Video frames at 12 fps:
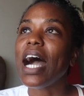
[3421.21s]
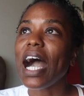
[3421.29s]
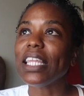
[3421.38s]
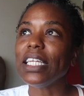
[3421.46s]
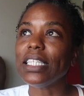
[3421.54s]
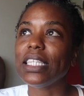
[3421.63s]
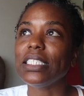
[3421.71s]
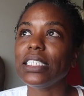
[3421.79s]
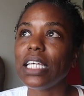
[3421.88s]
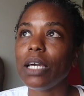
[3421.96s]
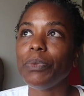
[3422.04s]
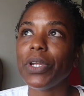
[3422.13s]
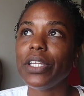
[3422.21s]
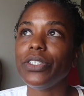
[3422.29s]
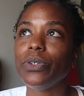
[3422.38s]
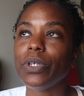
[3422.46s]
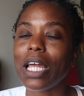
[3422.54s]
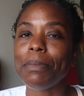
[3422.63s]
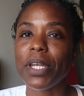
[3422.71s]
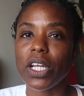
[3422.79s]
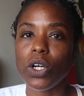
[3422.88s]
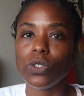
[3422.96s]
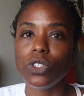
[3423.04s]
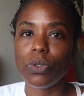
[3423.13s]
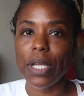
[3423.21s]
I think this time when I do it, I'm gonna go to